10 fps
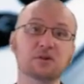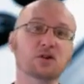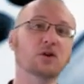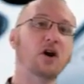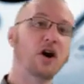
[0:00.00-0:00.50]

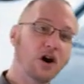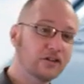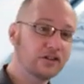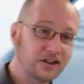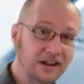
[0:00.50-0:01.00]
you're
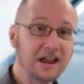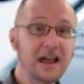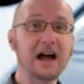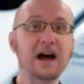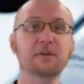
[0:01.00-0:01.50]
asking
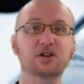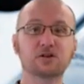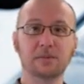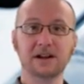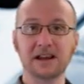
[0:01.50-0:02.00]
how much
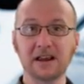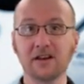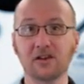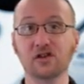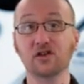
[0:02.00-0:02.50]
money
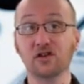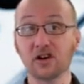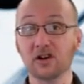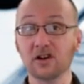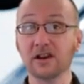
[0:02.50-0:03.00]
is
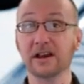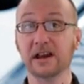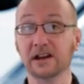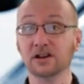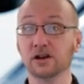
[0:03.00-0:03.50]
still
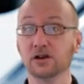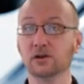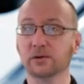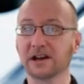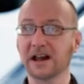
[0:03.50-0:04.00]
in
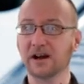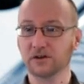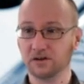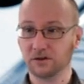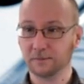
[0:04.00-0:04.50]
your
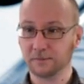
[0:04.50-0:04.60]
account.